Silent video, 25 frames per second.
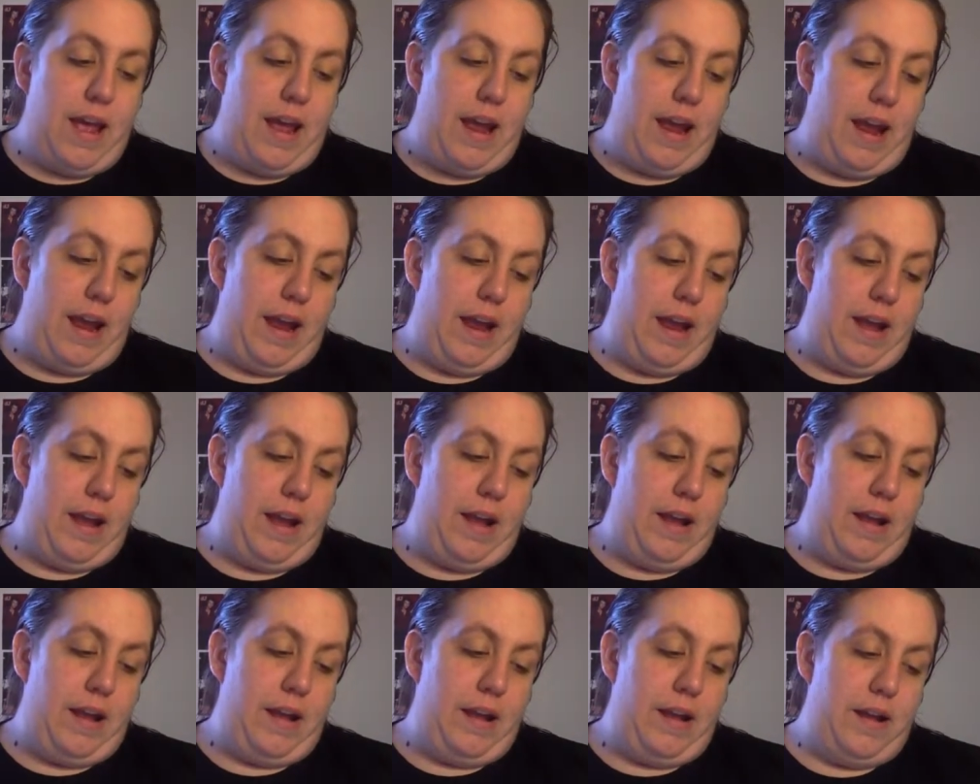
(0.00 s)

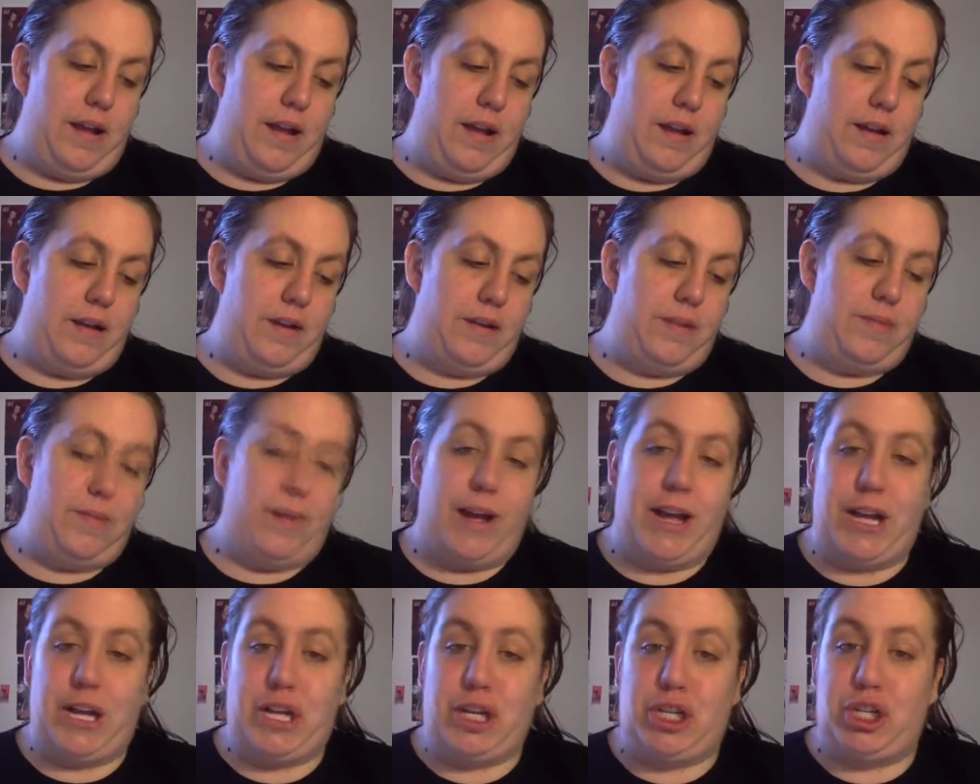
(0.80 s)
and
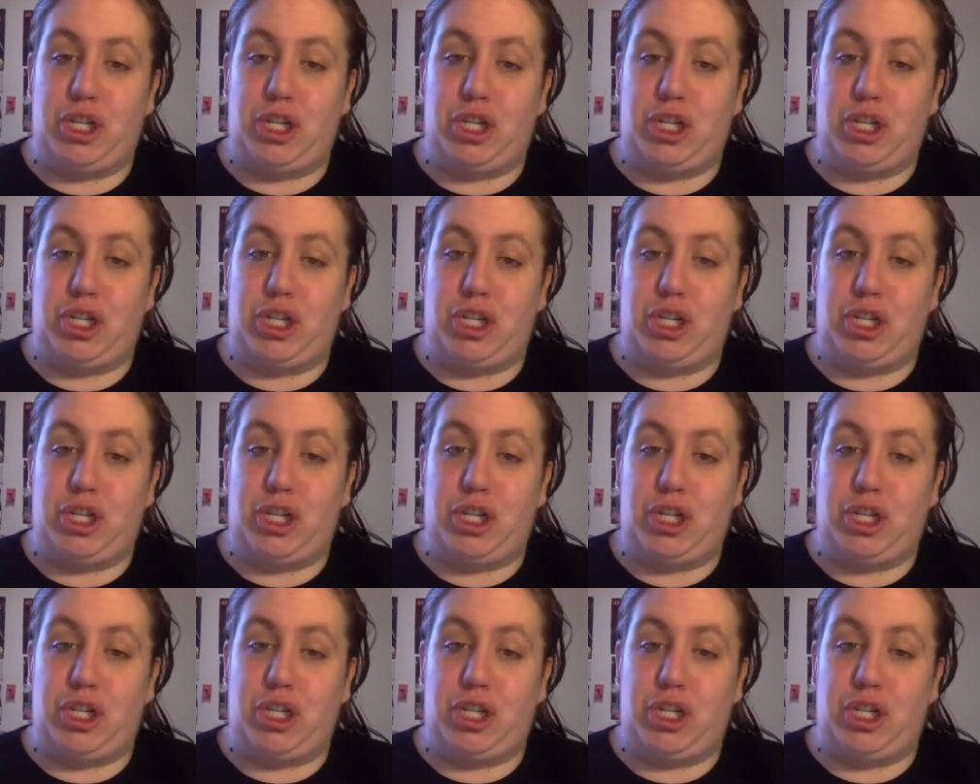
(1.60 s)
my